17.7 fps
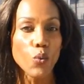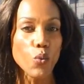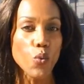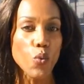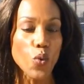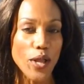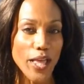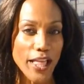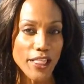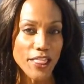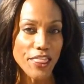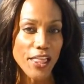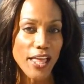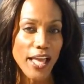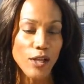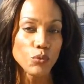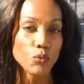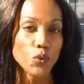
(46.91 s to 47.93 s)
with
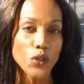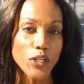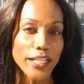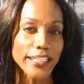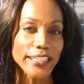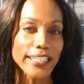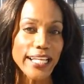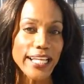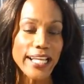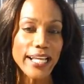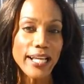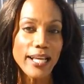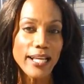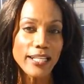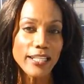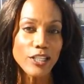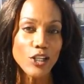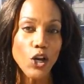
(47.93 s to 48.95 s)
really,
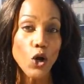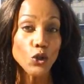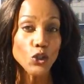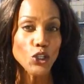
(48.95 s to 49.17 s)
you know,